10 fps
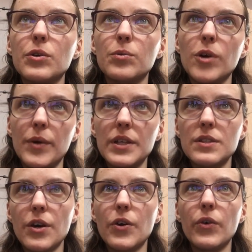growing
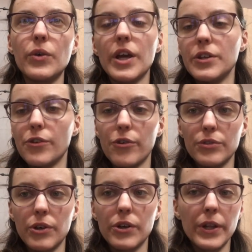zone and your
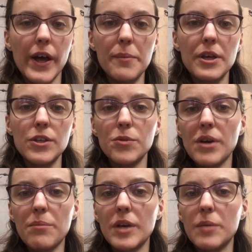overall climate, you
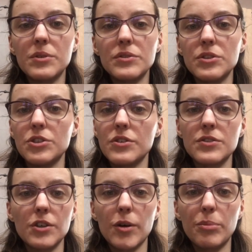might be able to
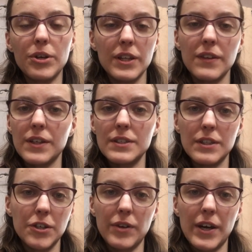just start putting things
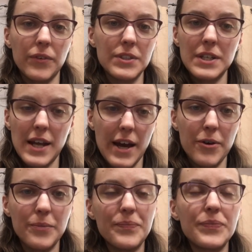in the ground now.